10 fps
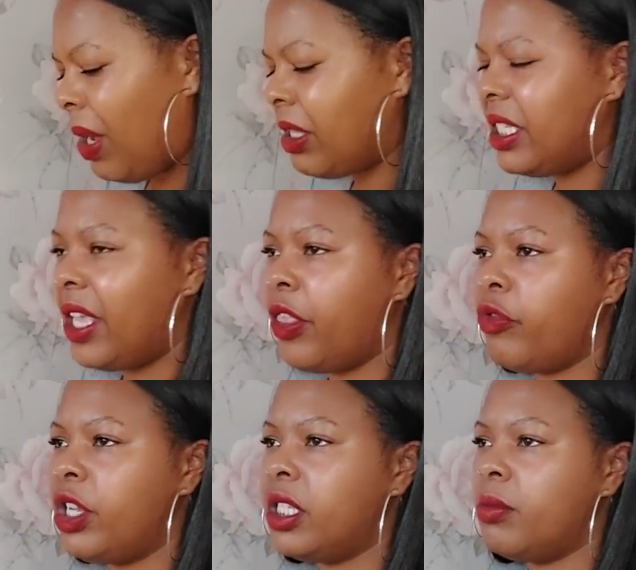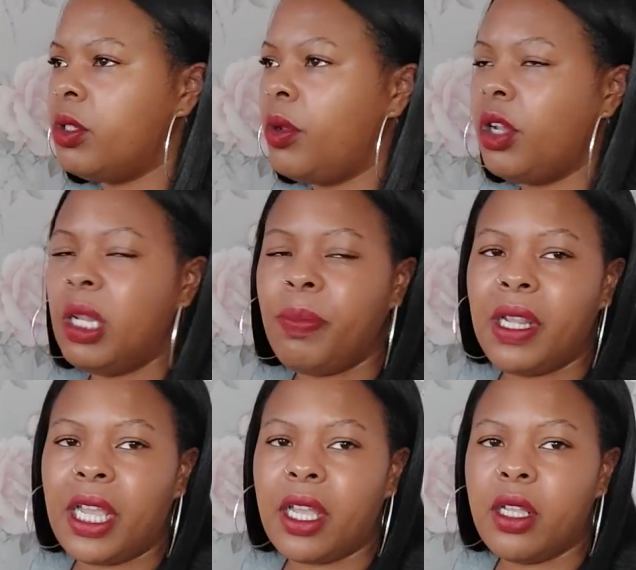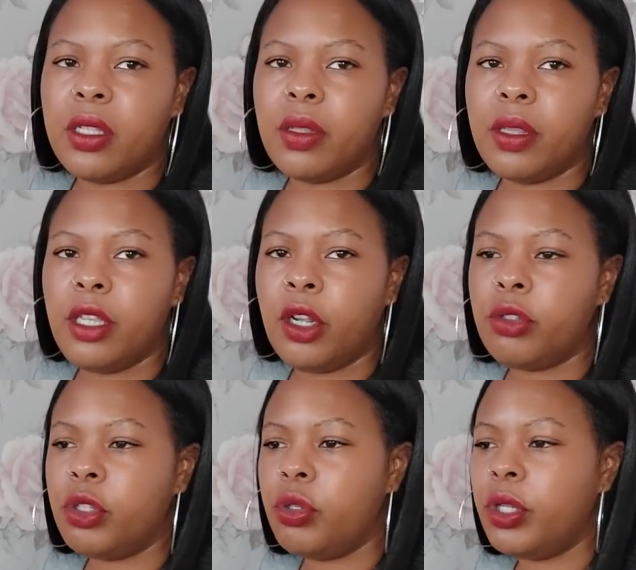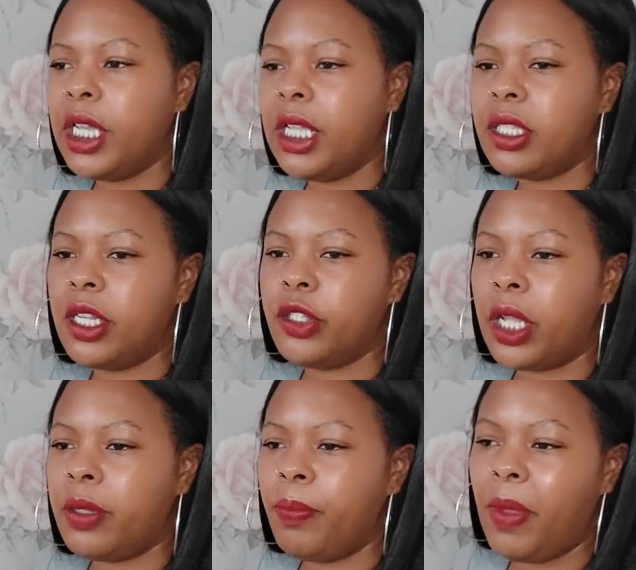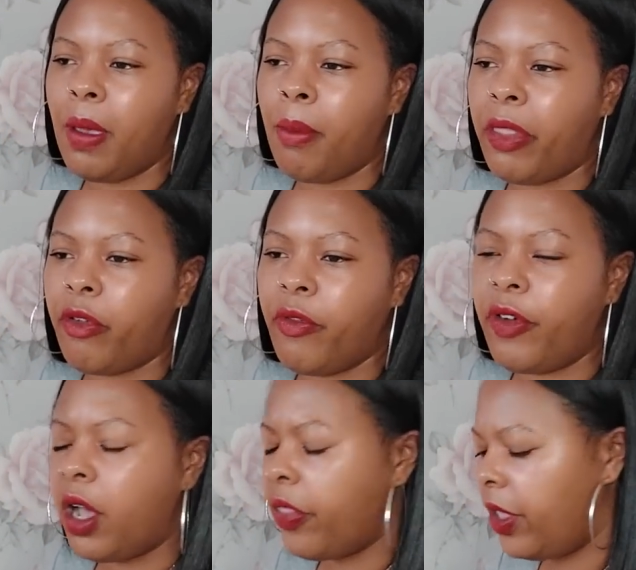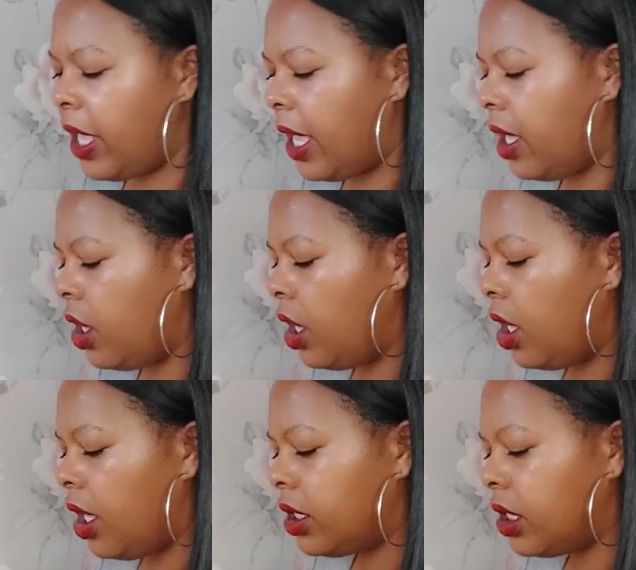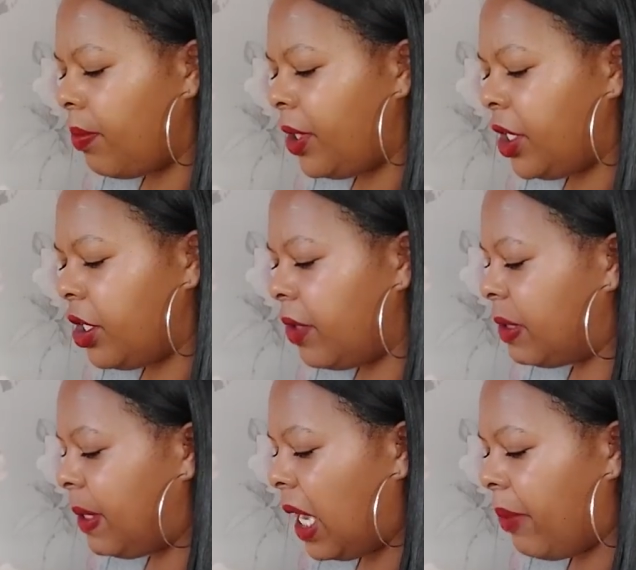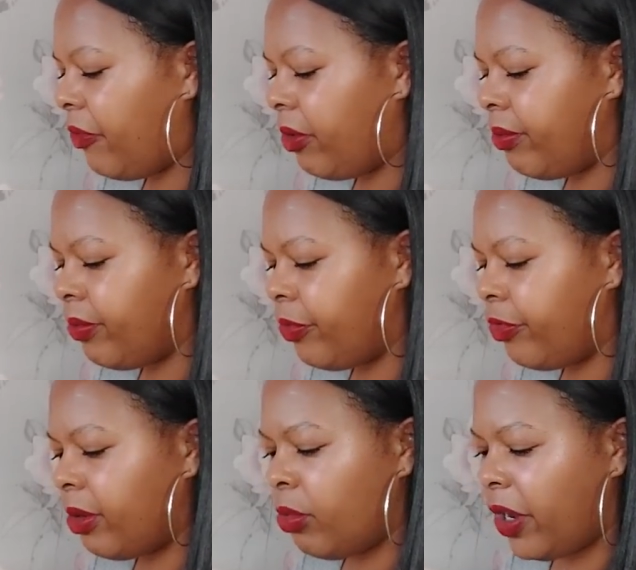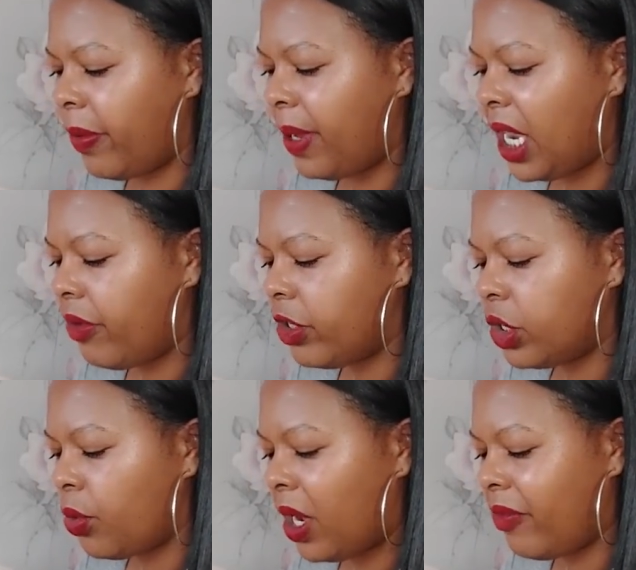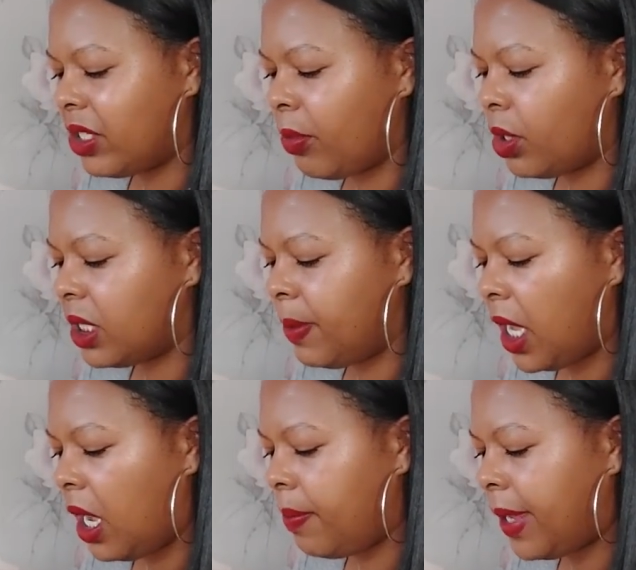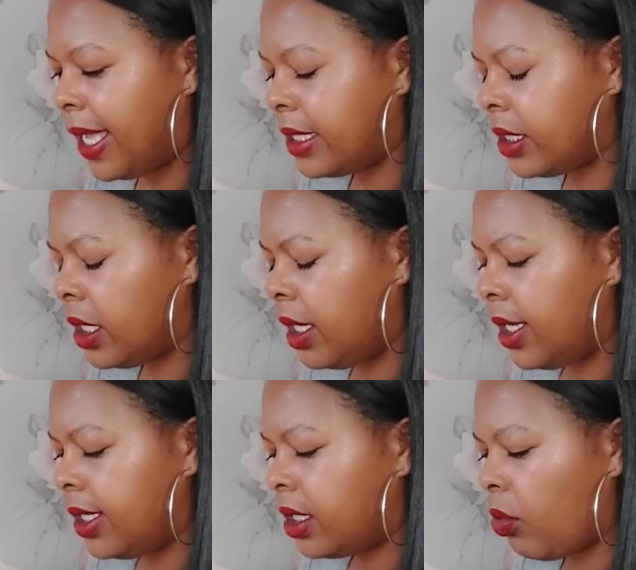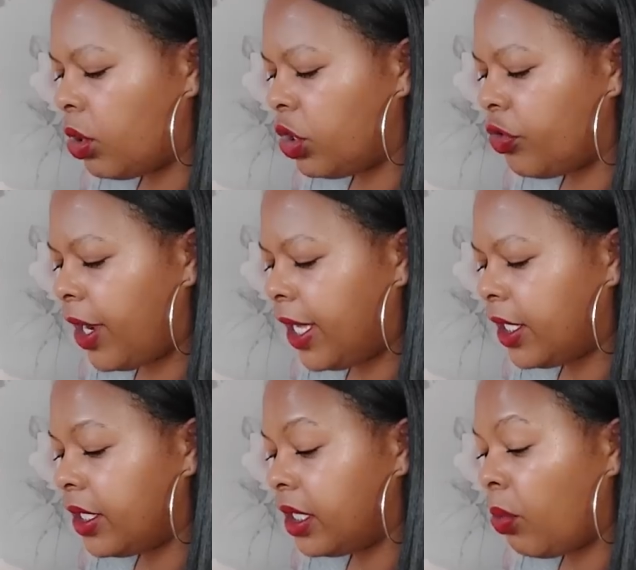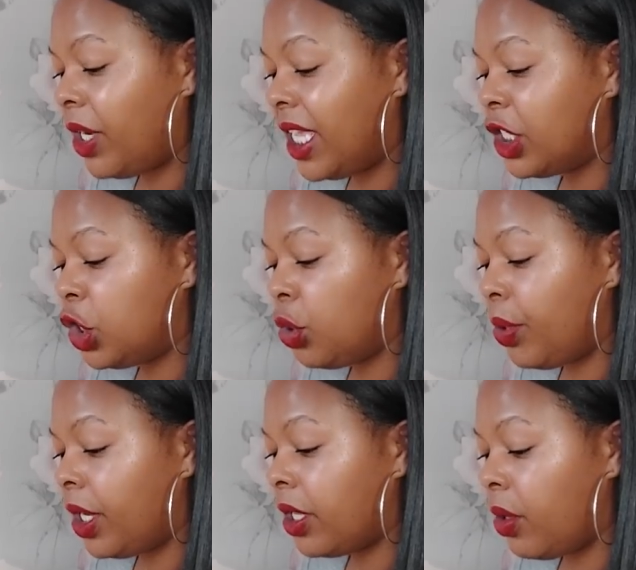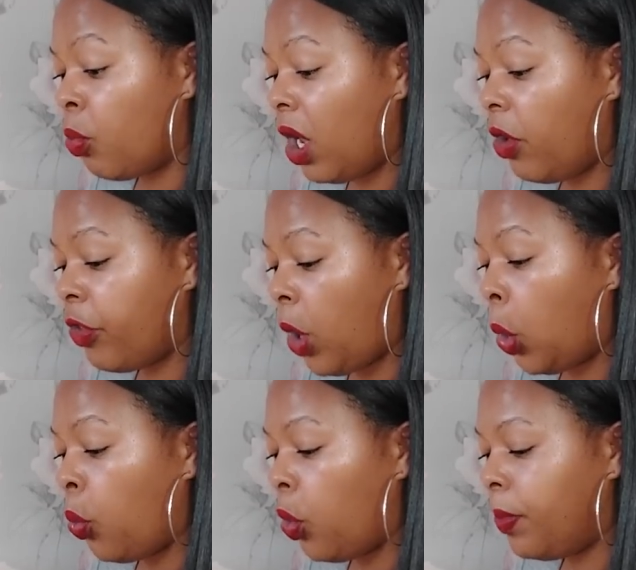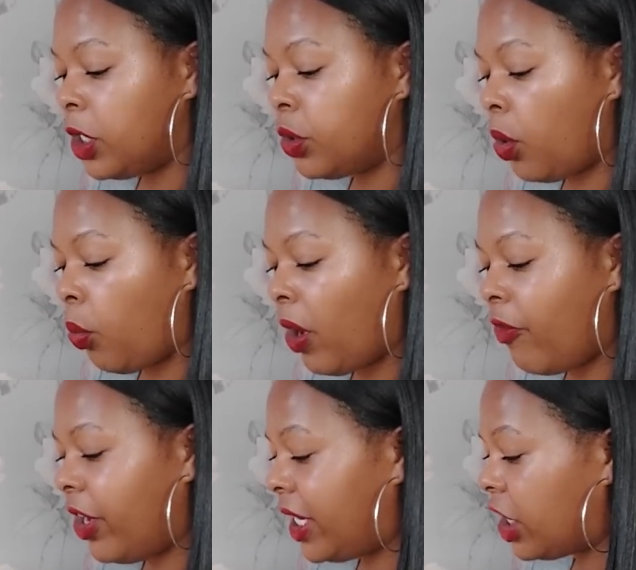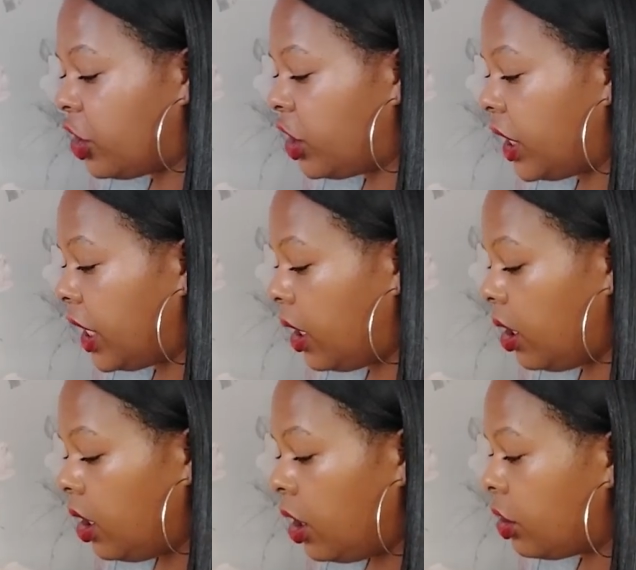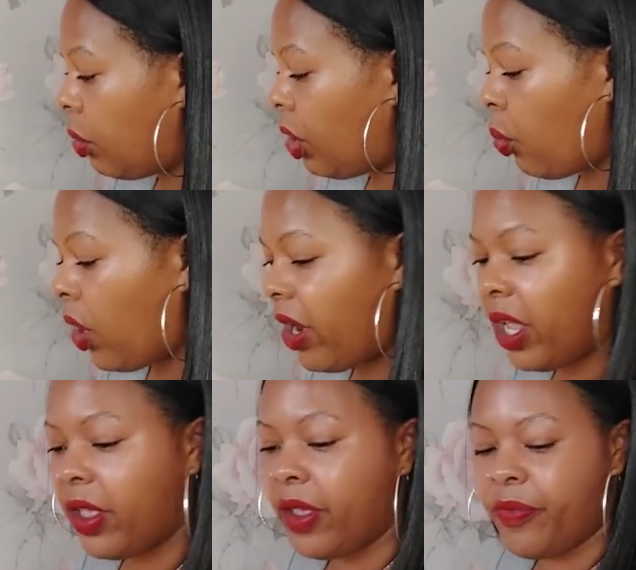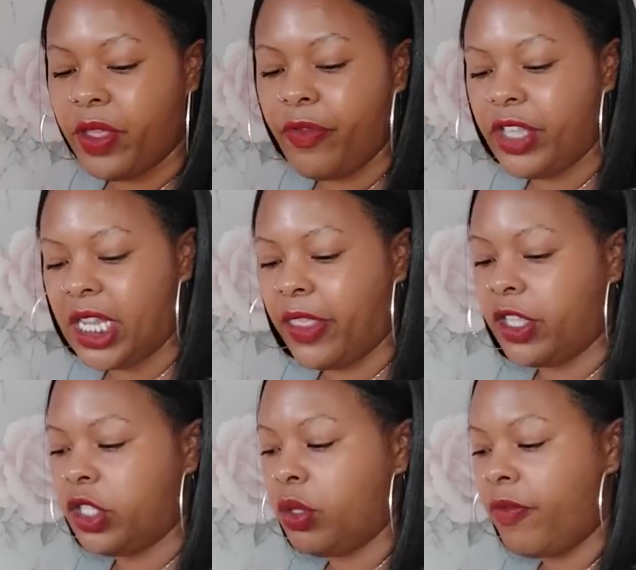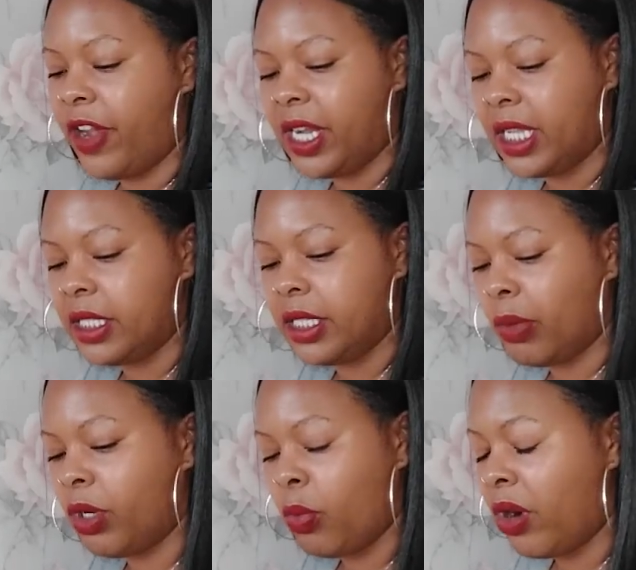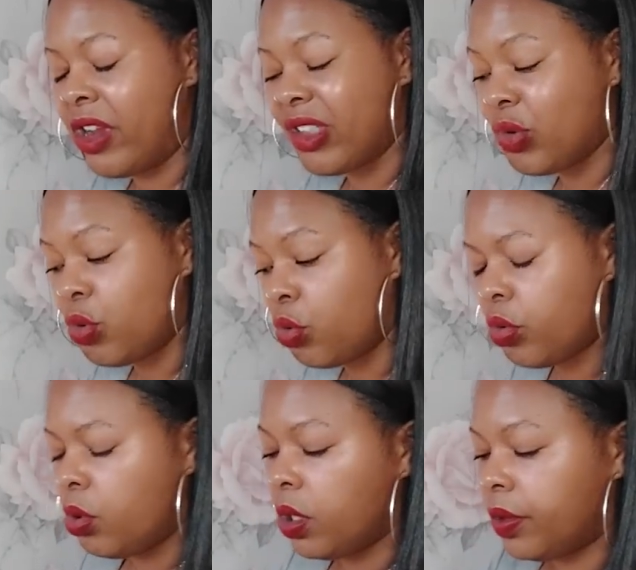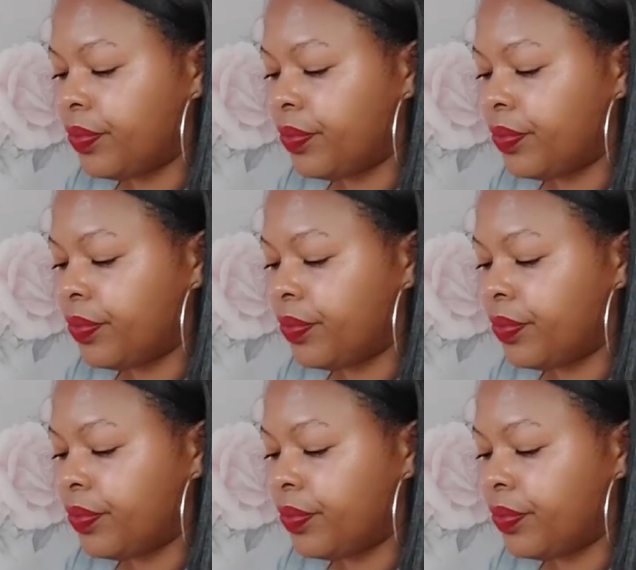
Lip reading: have to say a threesome, so it could have been like a, you know, two kids and mother and father, yeah. Somebody could have split up from one of the parents or whatever. Someone split up and someone is doing well there, or will be doing well financially. So I wouldn't worry if there's anything to do with finances. I wouldn't worry at all.